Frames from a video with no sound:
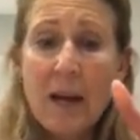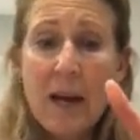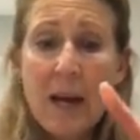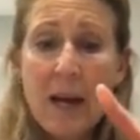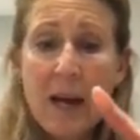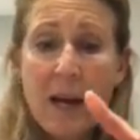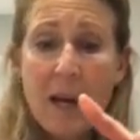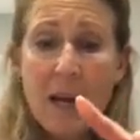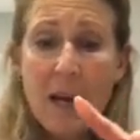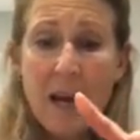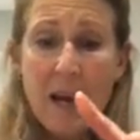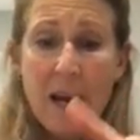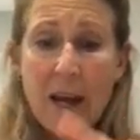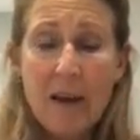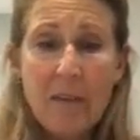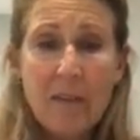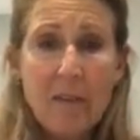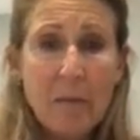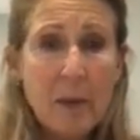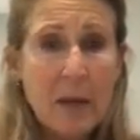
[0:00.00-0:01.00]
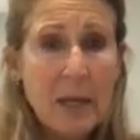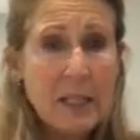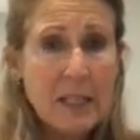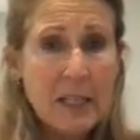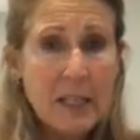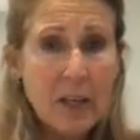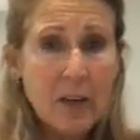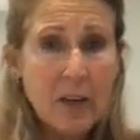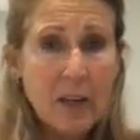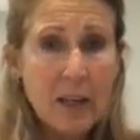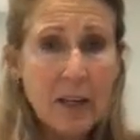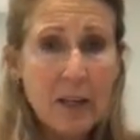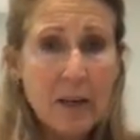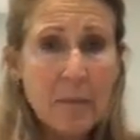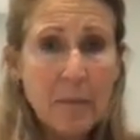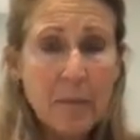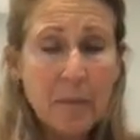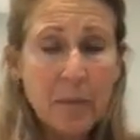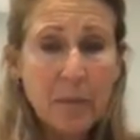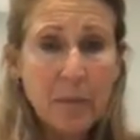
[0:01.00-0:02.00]
I have my
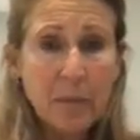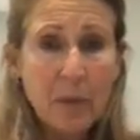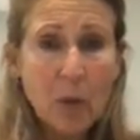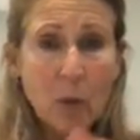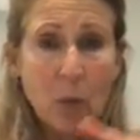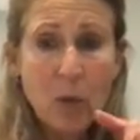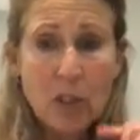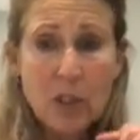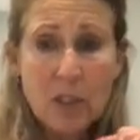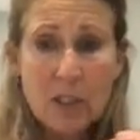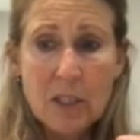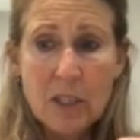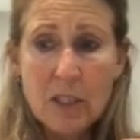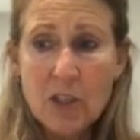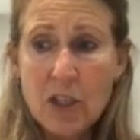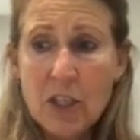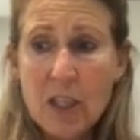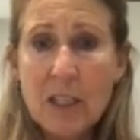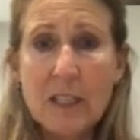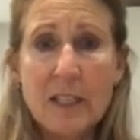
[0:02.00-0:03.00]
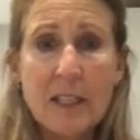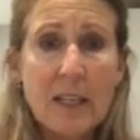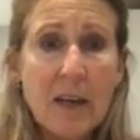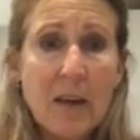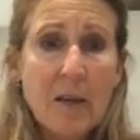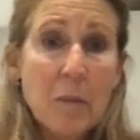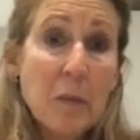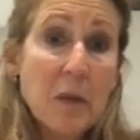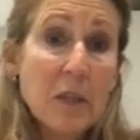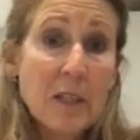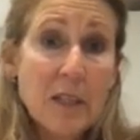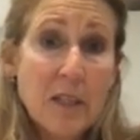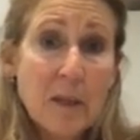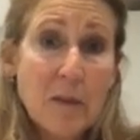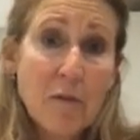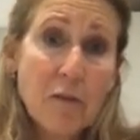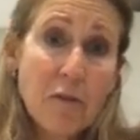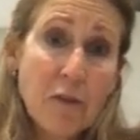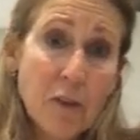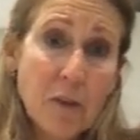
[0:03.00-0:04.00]
dairy, which is the cheese. Now I'm missing
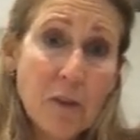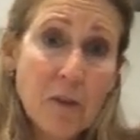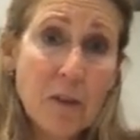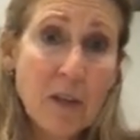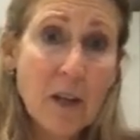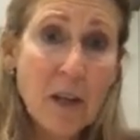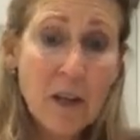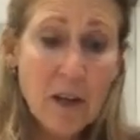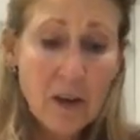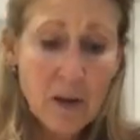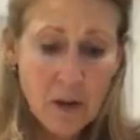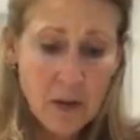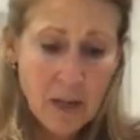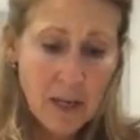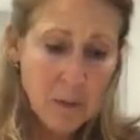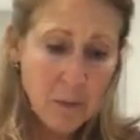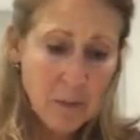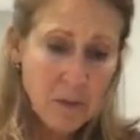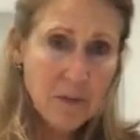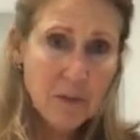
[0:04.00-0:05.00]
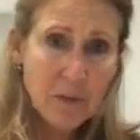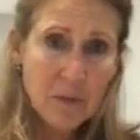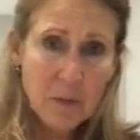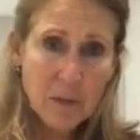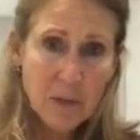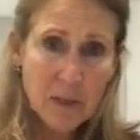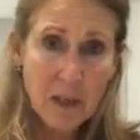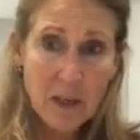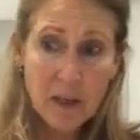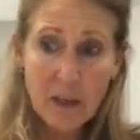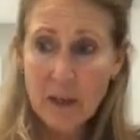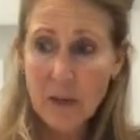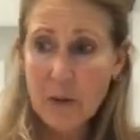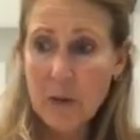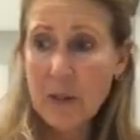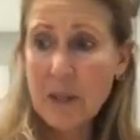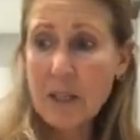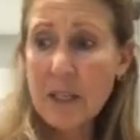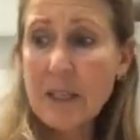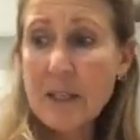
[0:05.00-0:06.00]
fruit. Okay, well, fruit was not gonna go
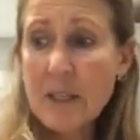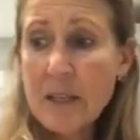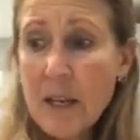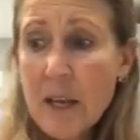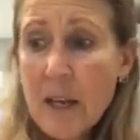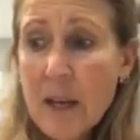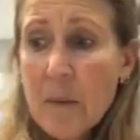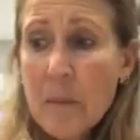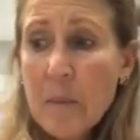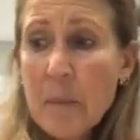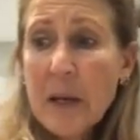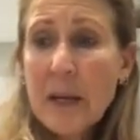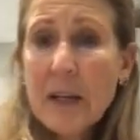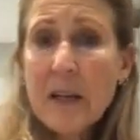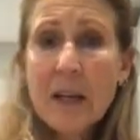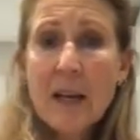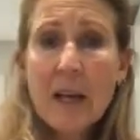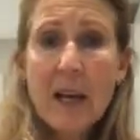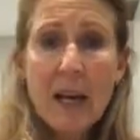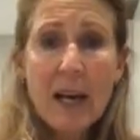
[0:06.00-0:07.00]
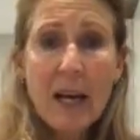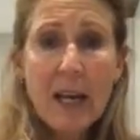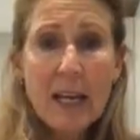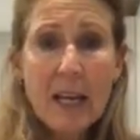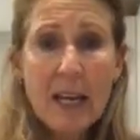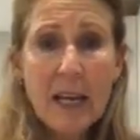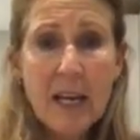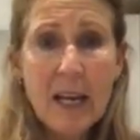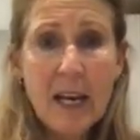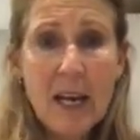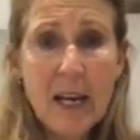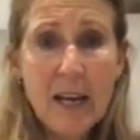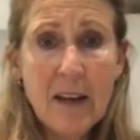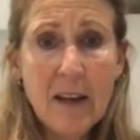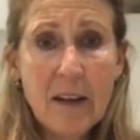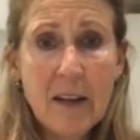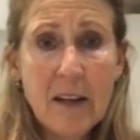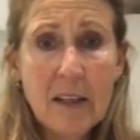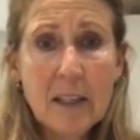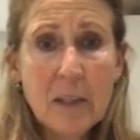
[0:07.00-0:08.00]
in this, but I can add
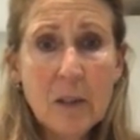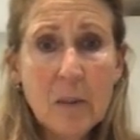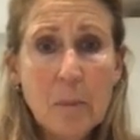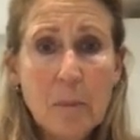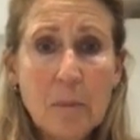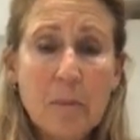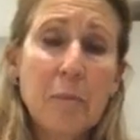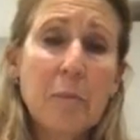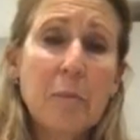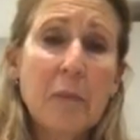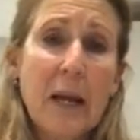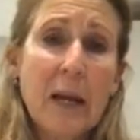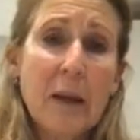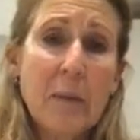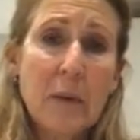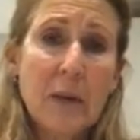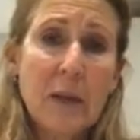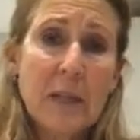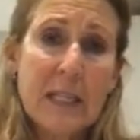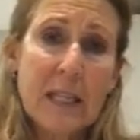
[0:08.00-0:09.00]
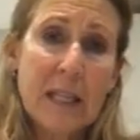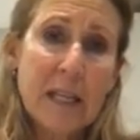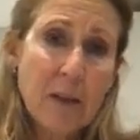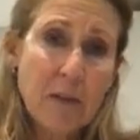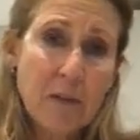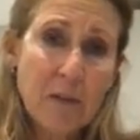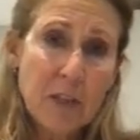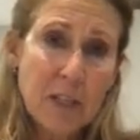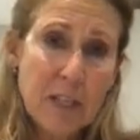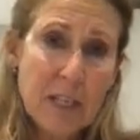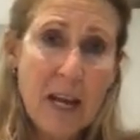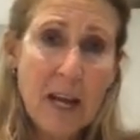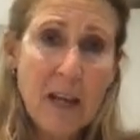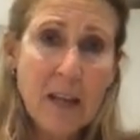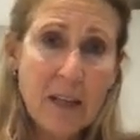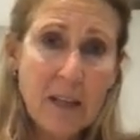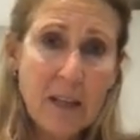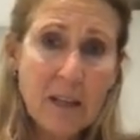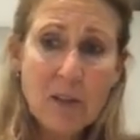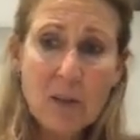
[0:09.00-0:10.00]
little blackberries later for
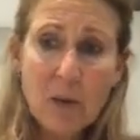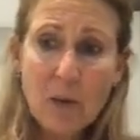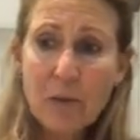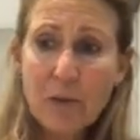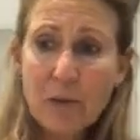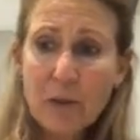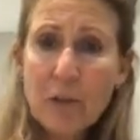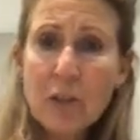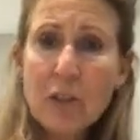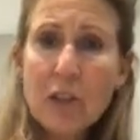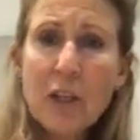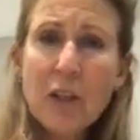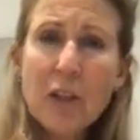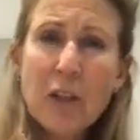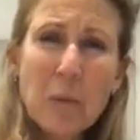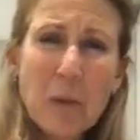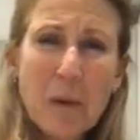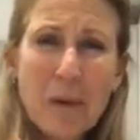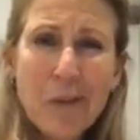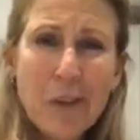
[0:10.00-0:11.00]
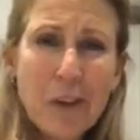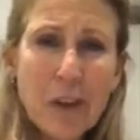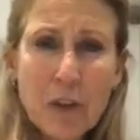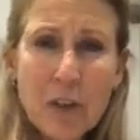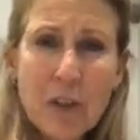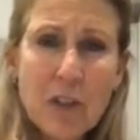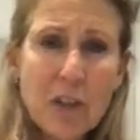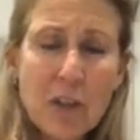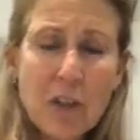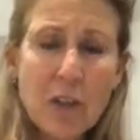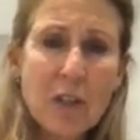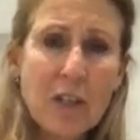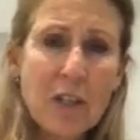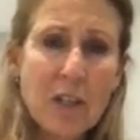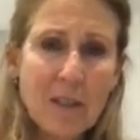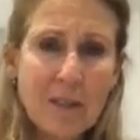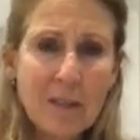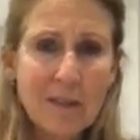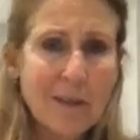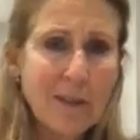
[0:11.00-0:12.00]
snacking. So fruit's a good one for your desserts
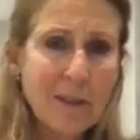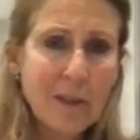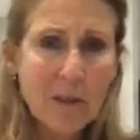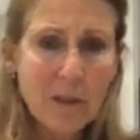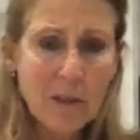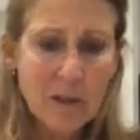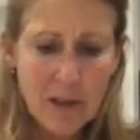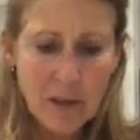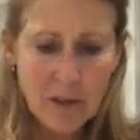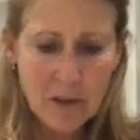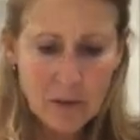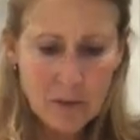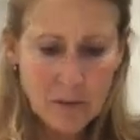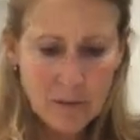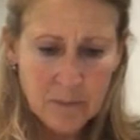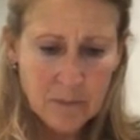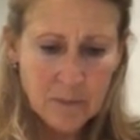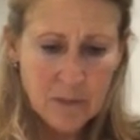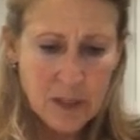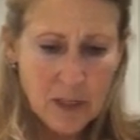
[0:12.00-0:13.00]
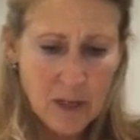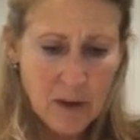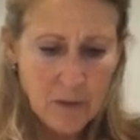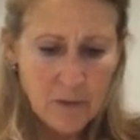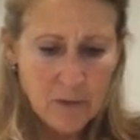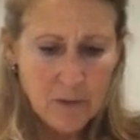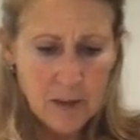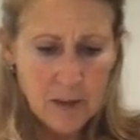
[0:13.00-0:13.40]
and your other stuff,